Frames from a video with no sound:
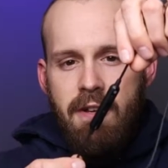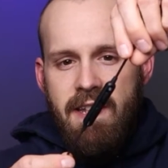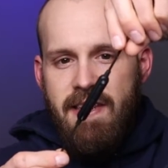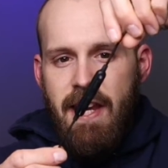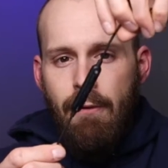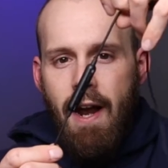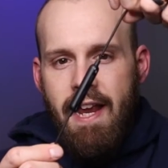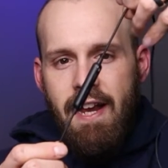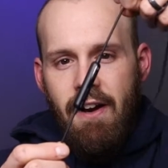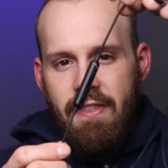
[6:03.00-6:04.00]
you can see right
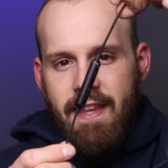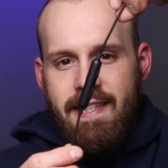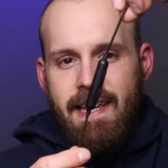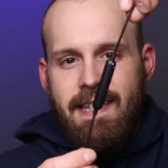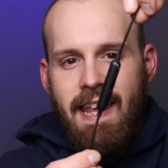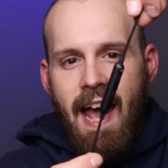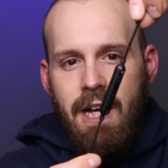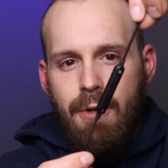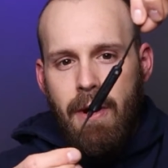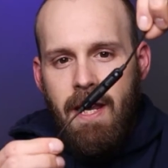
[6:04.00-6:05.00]
here, this is the
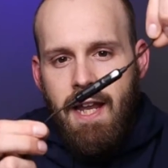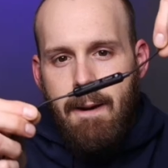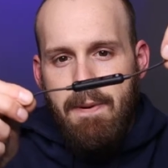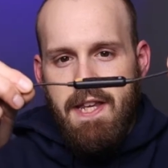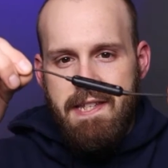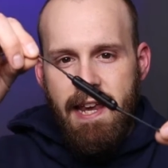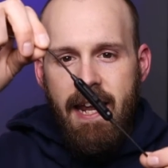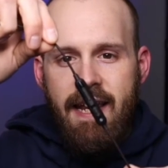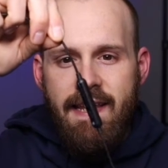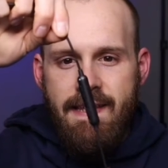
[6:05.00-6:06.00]
actual inline piece.
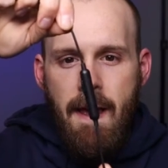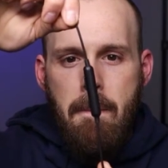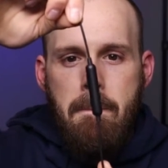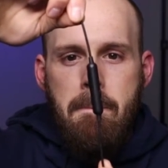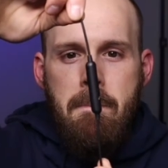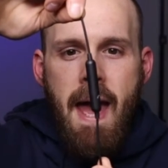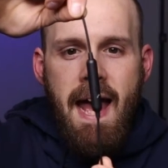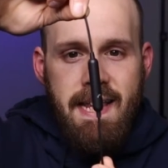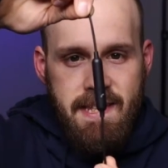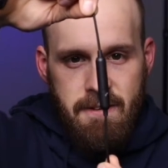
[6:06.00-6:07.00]
It is
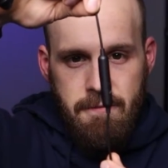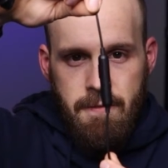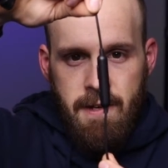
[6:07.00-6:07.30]
massive.